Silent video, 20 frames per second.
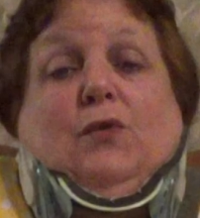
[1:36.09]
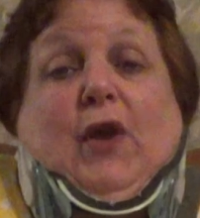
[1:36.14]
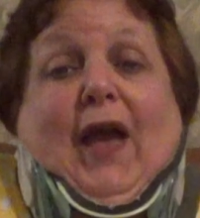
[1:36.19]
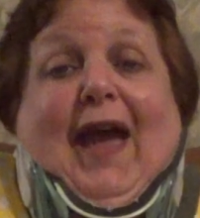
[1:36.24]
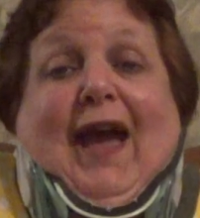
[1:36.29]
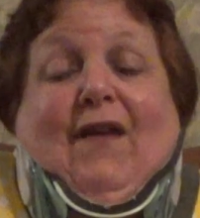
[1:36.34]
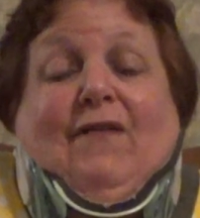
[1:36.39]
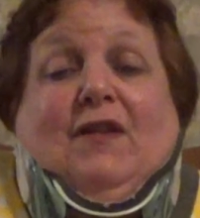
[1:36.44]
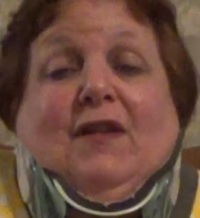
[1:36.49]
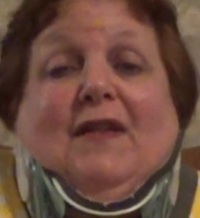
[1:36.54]

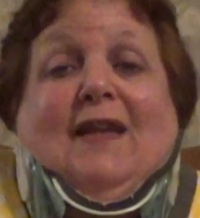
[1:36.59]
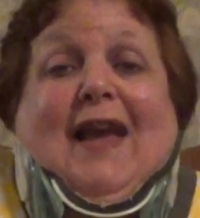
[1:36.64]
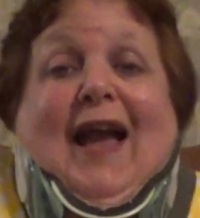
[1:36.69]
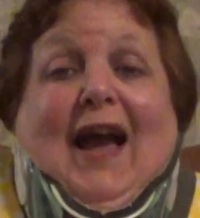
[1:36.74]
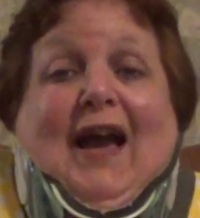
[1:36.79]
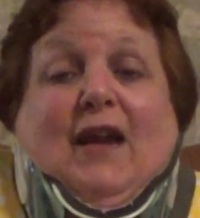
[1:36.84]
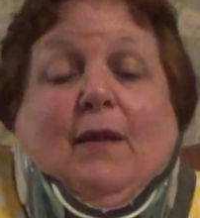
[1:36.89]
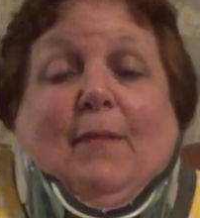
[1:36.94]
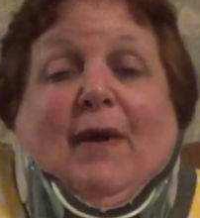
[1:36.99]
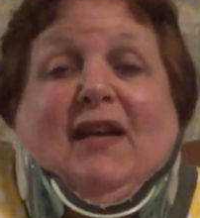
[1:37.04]
Having the
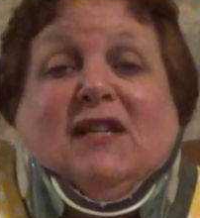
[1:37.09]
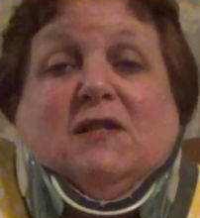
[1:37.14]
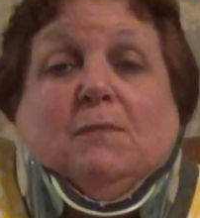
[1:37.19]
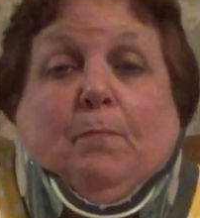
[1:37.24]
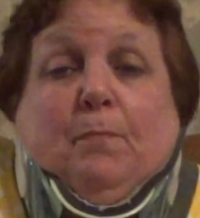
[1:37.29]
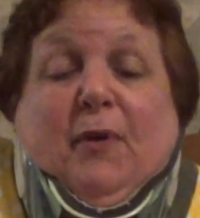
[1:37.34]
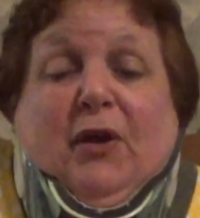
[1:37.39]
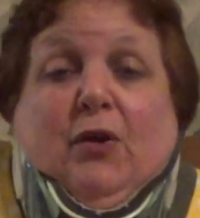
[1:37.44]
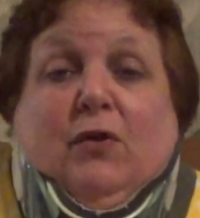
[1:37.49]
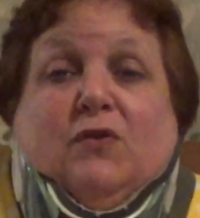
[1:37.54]

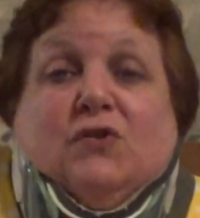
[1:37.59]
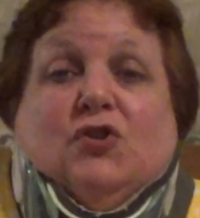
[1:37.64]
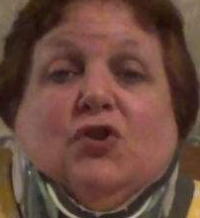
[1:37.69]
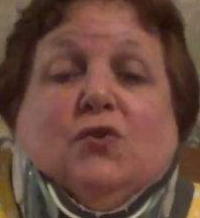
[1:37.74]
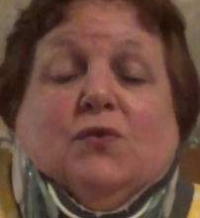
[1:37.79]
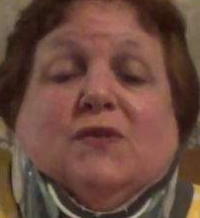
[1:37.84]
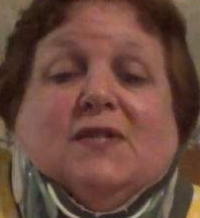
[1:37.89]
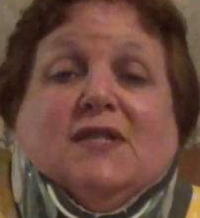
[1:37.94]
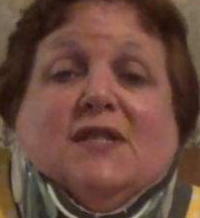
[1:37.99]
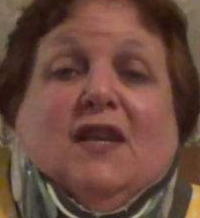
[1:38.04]
itemized bills,
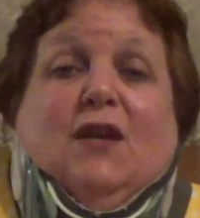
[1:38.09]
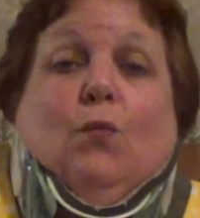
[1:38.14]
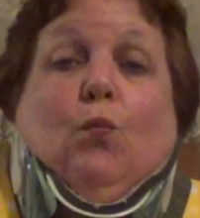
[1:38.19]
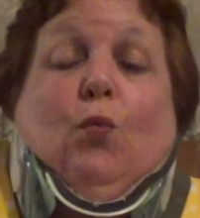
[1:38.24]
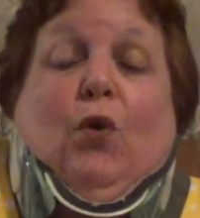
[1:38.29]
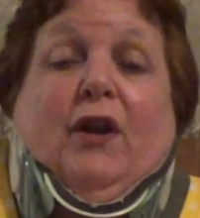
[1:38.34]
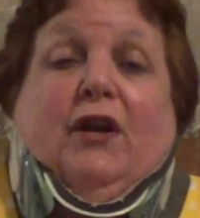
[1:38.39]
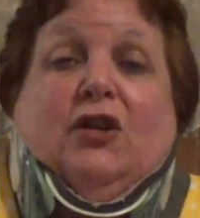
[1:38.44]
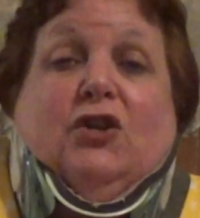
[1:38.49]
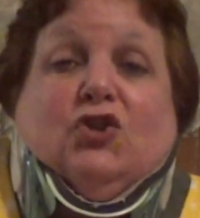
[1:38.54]
you see
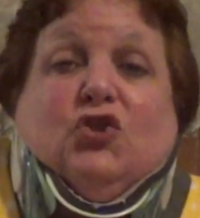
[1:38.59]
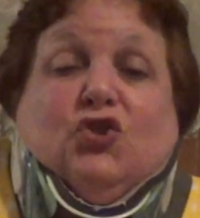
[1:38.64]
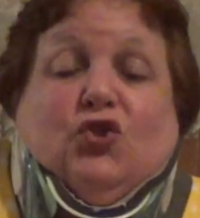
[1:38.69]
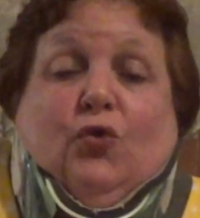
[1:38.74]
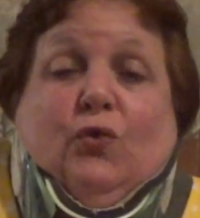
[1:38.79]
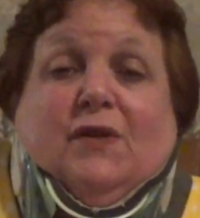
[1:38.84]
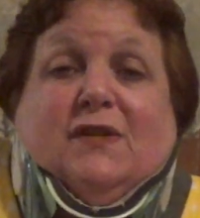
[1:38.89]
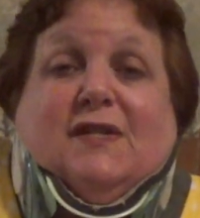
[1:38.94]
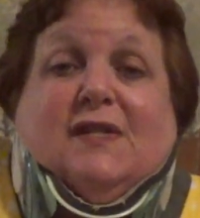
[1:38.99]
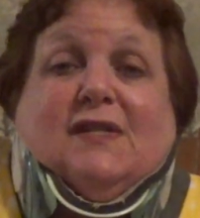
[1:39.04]
what
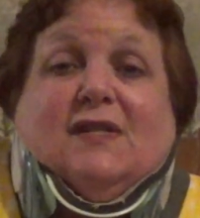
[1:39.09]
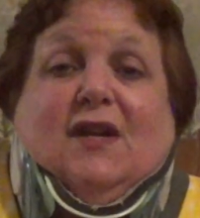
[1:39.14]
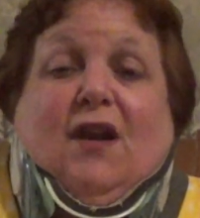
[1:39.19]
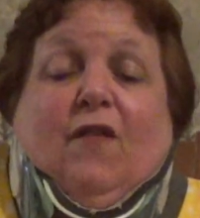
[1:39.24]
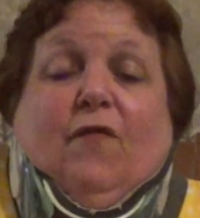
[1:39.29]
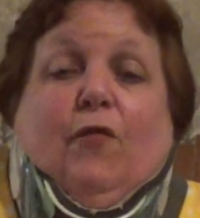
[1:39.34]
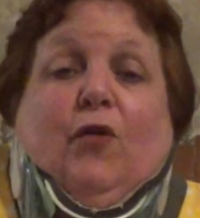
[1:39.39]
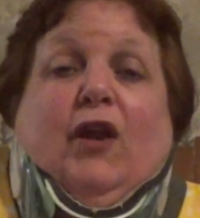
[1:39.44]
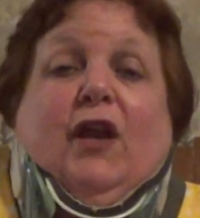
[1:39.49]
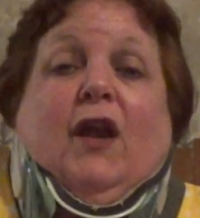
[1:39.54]
insurance is
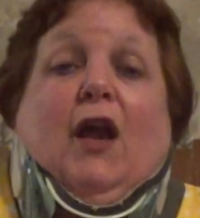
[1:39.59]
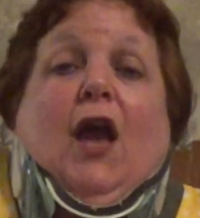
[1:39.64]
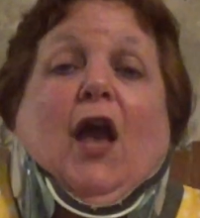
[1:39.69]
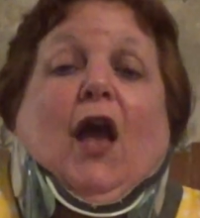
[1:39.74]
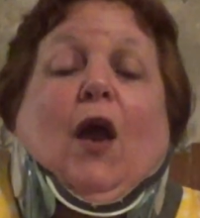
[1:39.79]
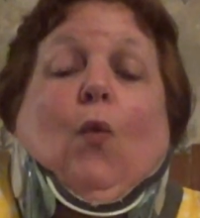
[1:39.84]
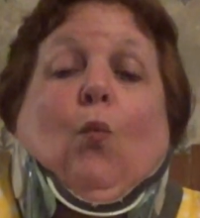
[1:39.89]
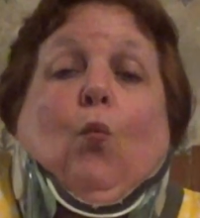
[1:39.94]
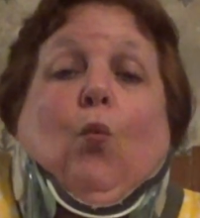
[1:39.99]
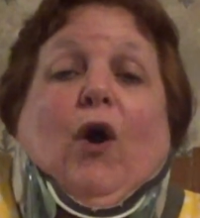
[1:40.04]
covering,
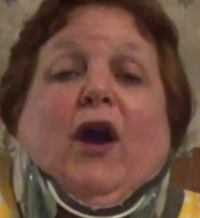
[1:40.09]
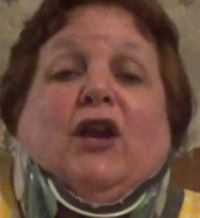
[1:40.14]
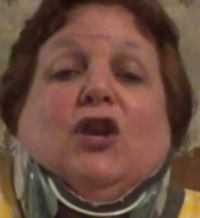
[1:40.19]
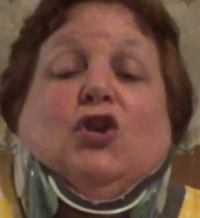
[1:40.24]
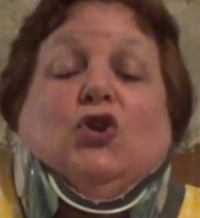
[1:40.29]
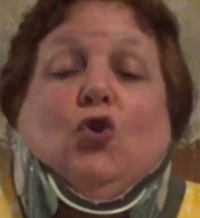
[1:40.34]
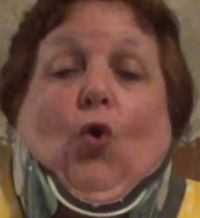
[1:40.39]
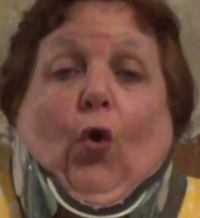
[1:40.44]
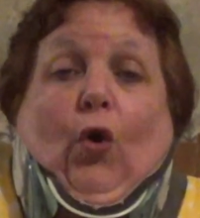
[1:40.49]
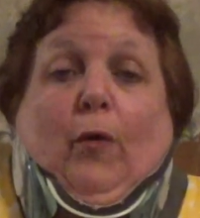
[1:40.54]

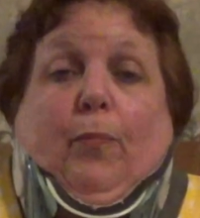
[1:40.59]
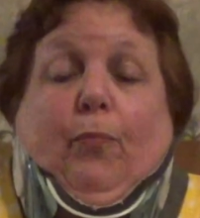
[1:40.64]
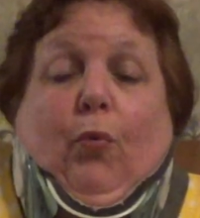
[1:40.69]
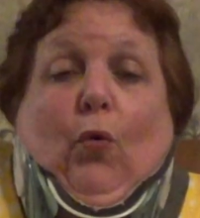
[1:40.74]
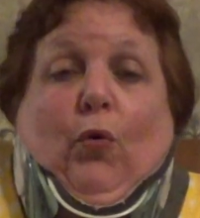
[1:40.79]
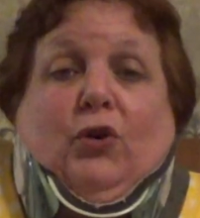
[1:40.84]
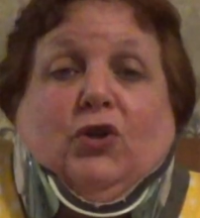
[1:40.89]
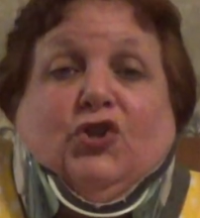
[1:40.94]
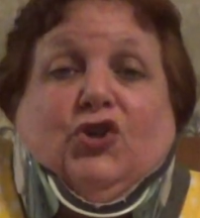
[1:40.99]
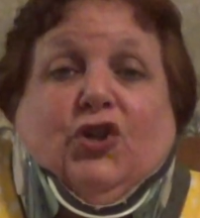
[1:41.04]
what your
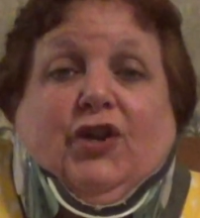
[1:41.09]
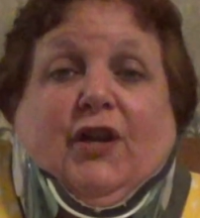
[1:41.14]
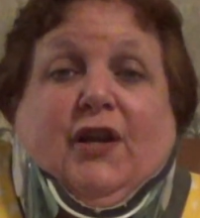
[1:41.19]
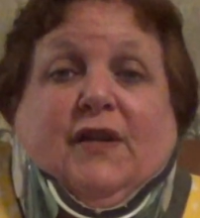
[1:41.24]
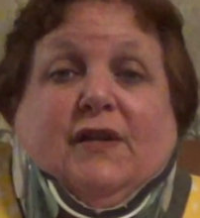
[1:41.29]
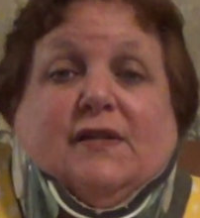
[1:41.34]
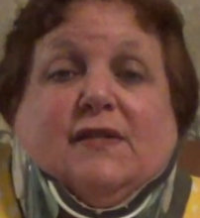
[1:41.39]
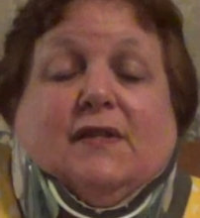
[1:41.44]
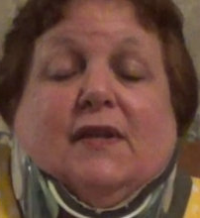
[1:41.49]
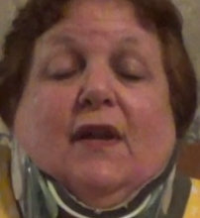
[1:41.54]
portion
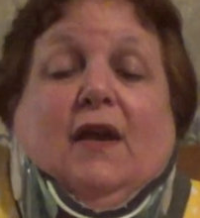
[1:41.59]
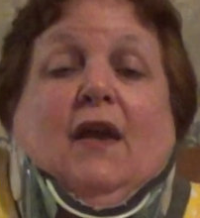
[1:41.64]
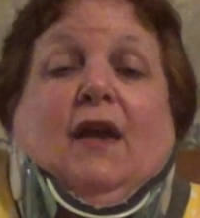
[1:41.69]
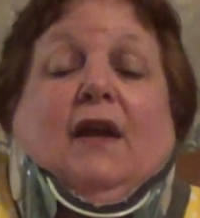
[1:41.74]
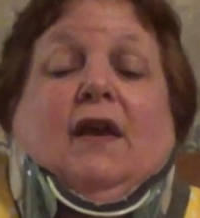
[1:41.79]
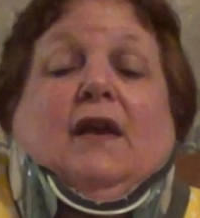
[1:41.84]
is.